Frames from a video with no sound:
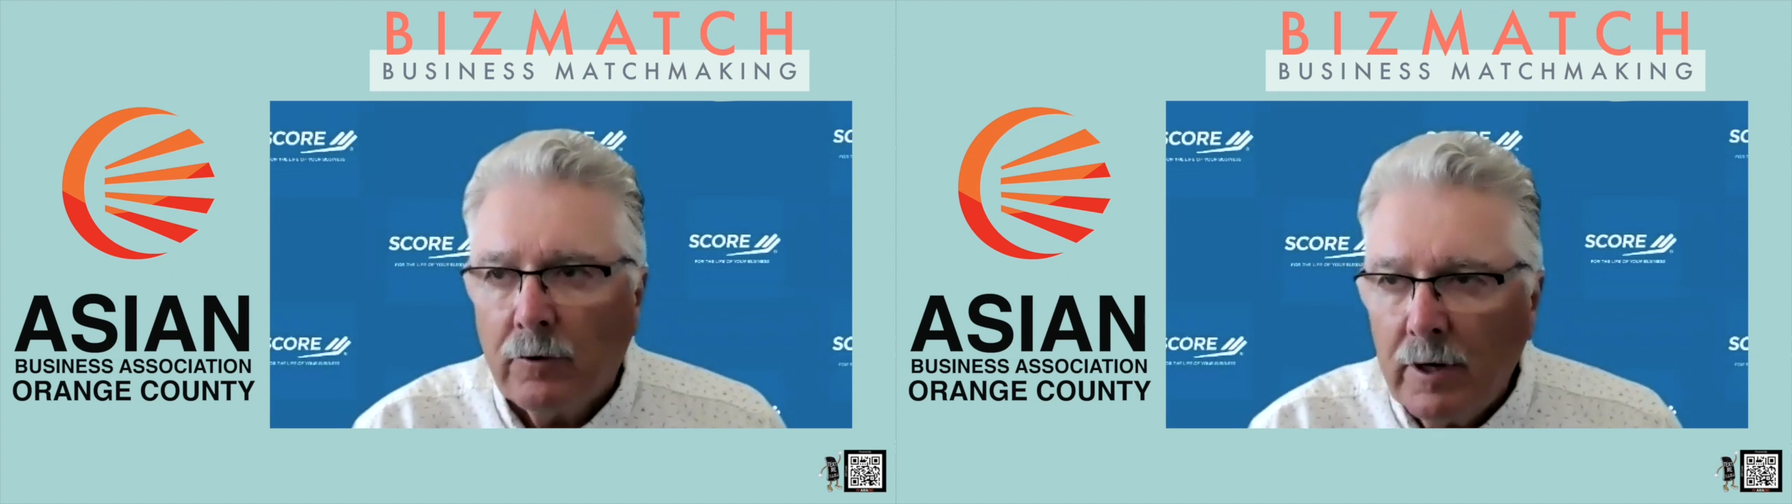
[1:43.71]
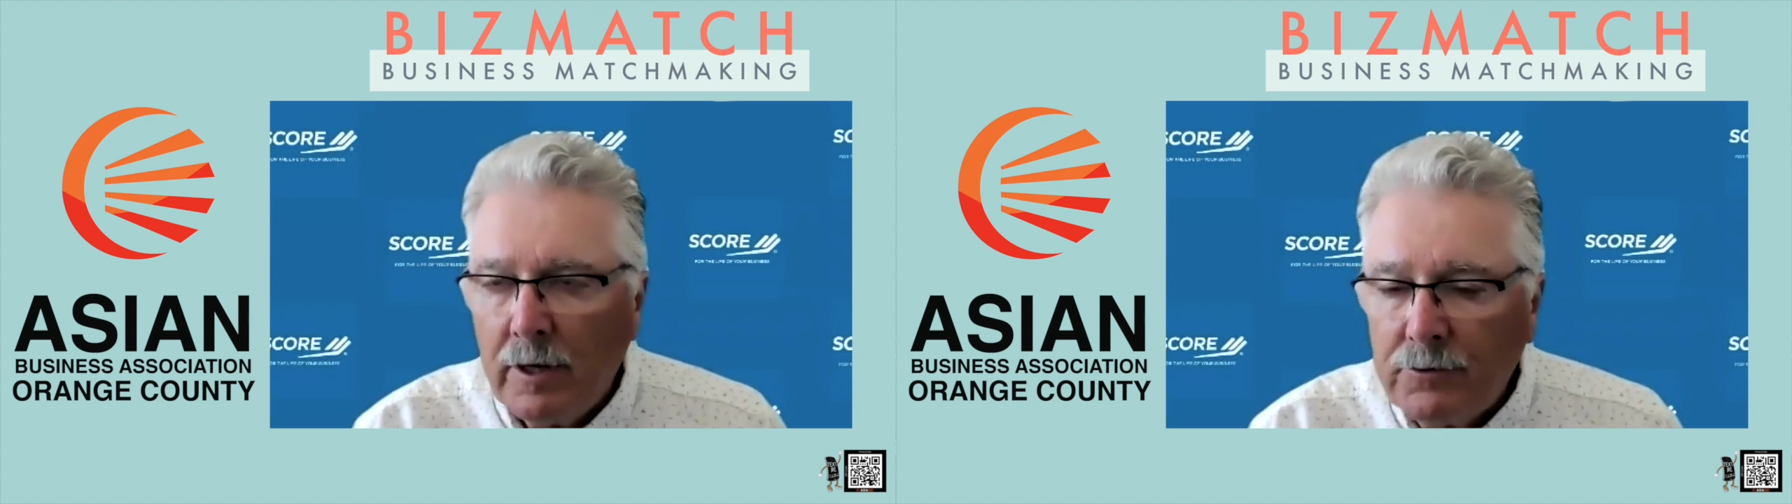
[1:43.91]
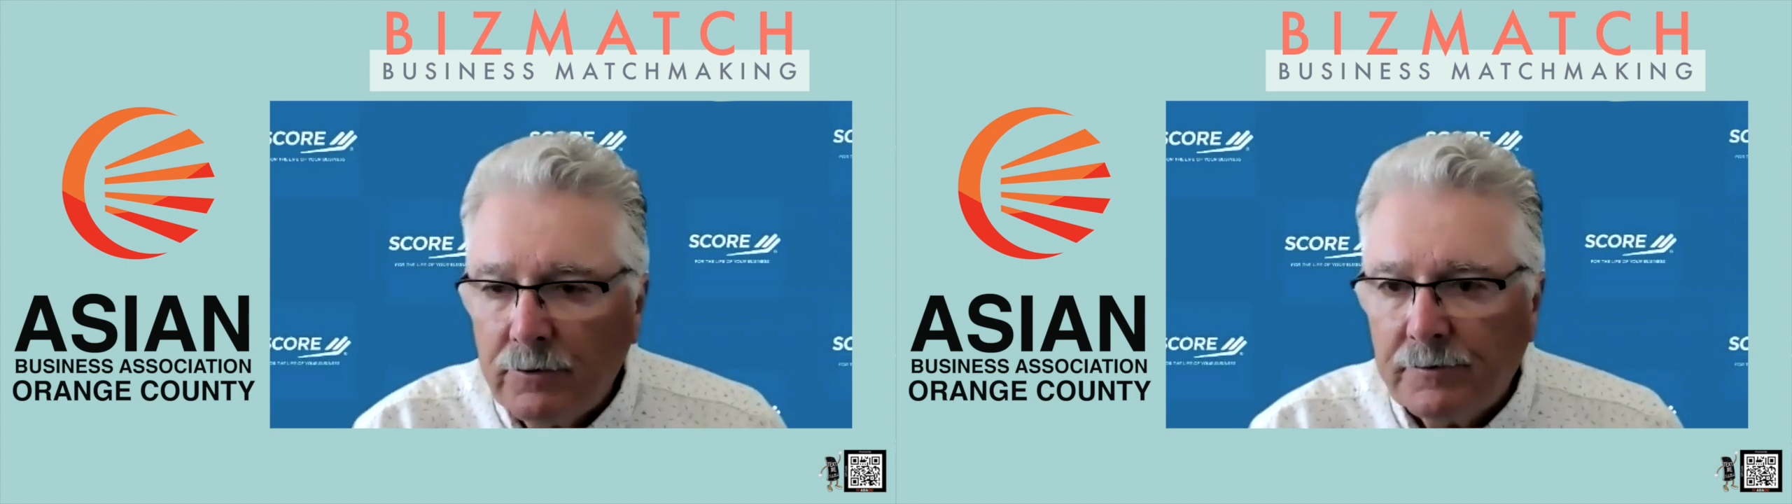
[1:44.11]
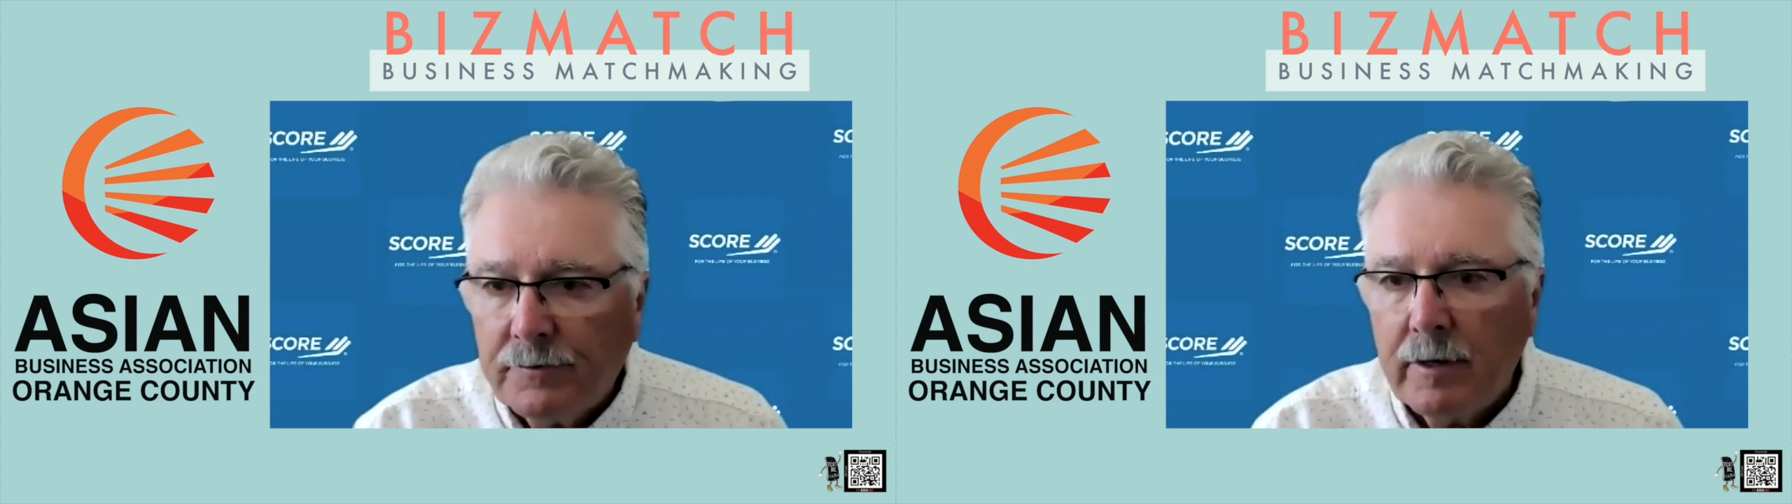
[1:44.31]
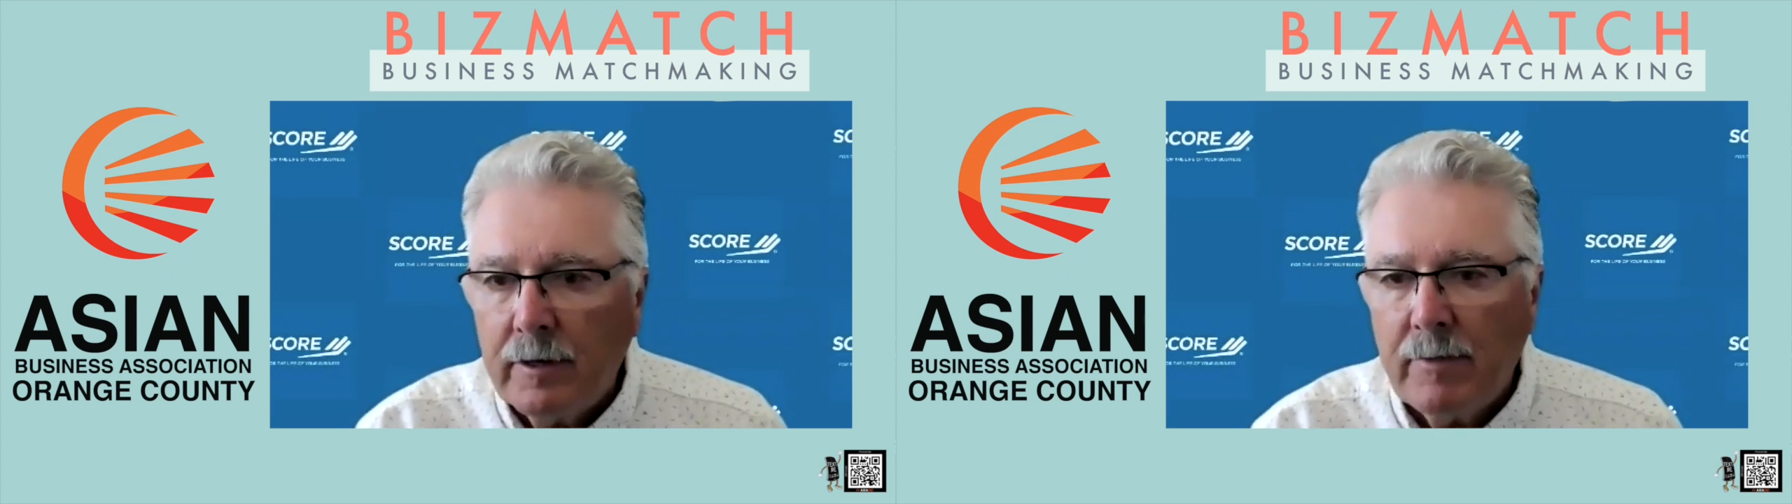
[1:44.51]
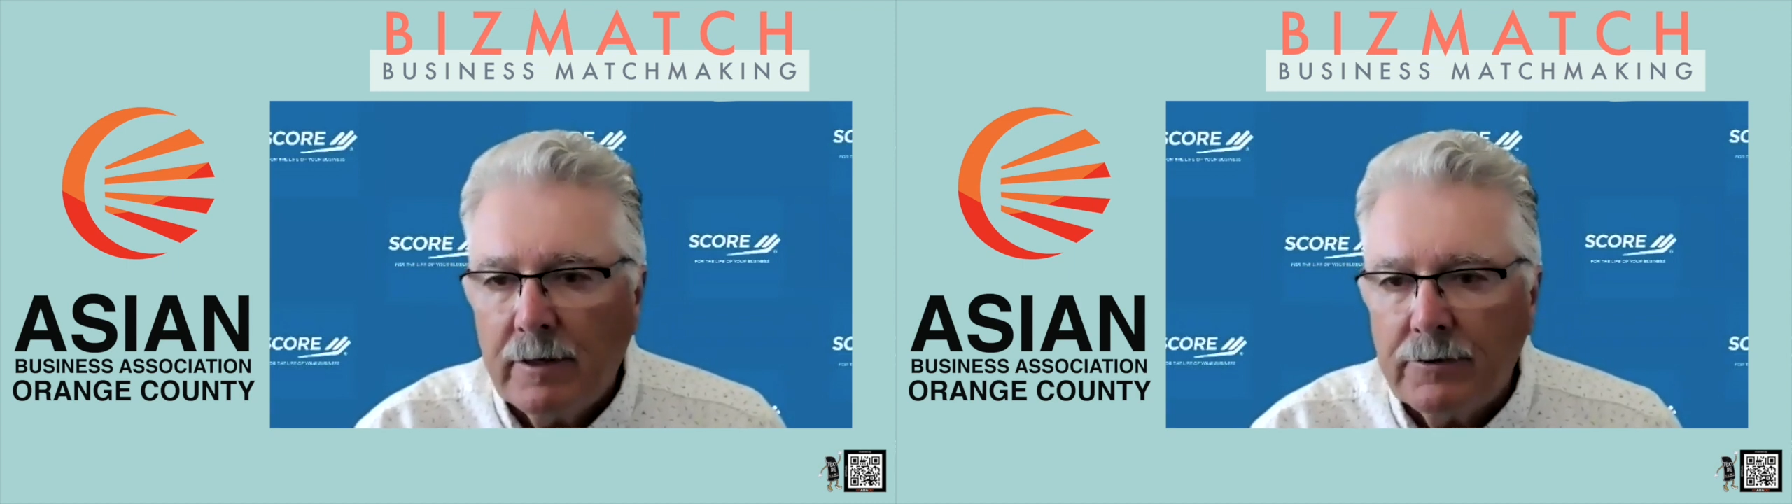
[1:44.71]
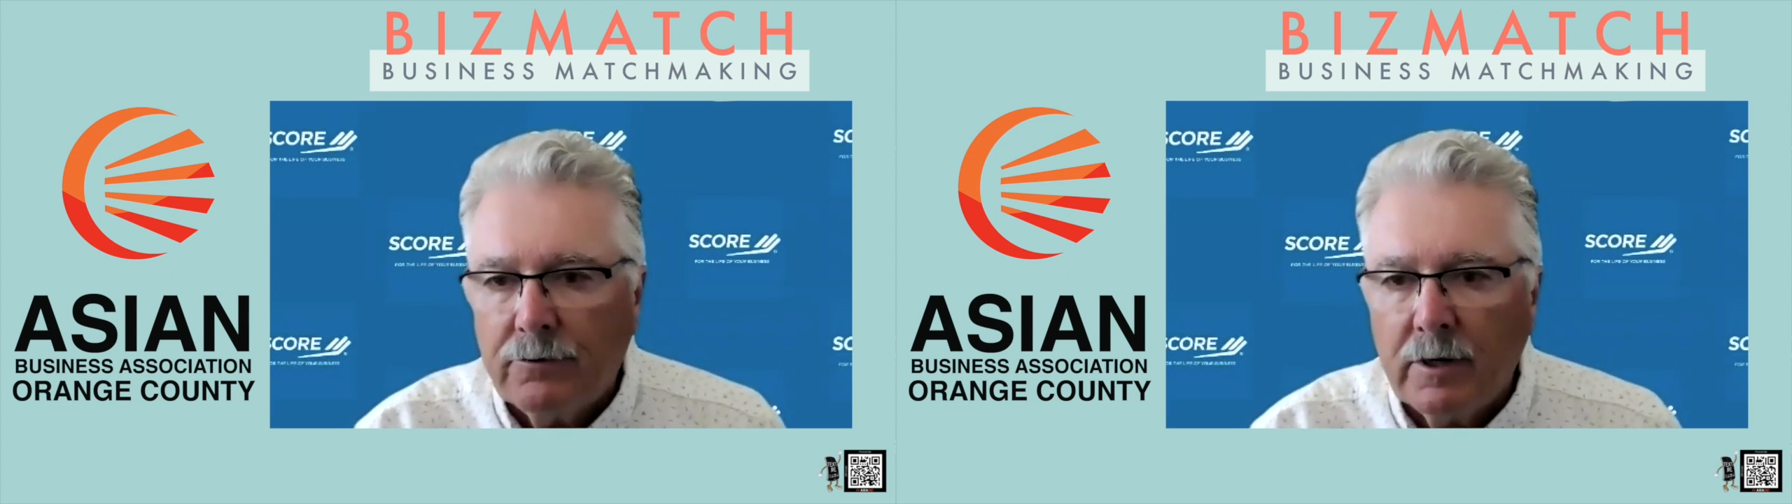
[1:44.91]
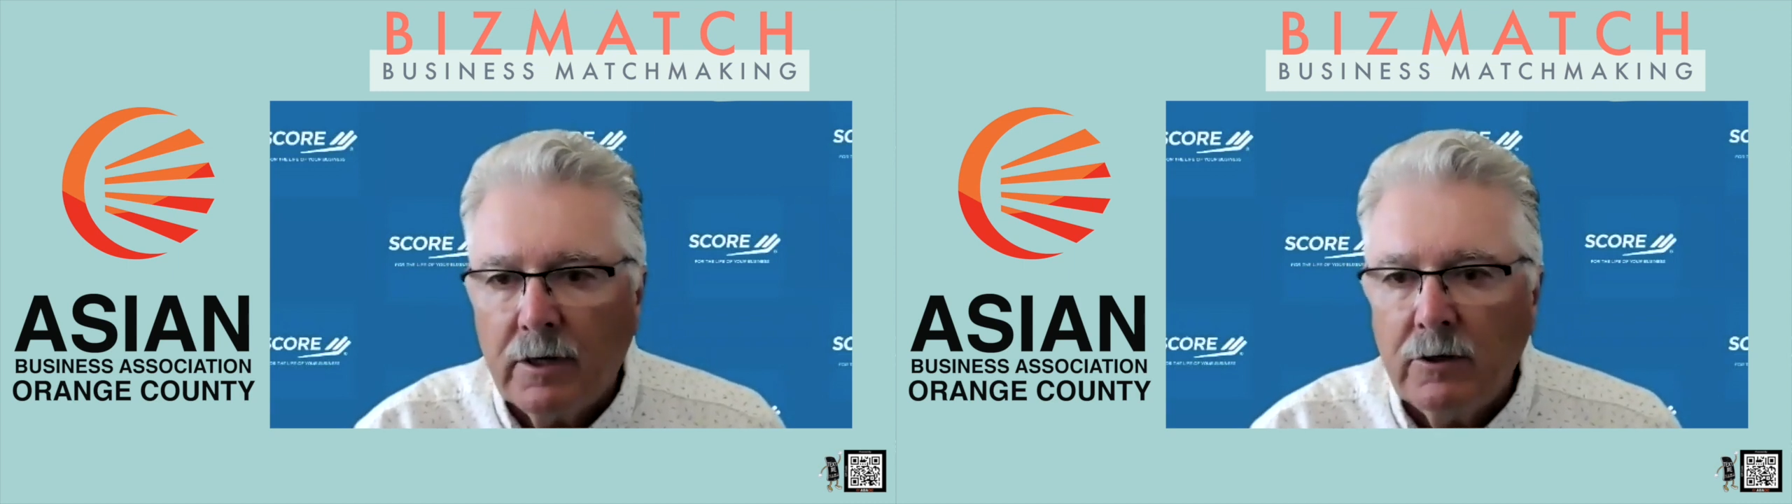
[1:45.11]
interested in mentoring,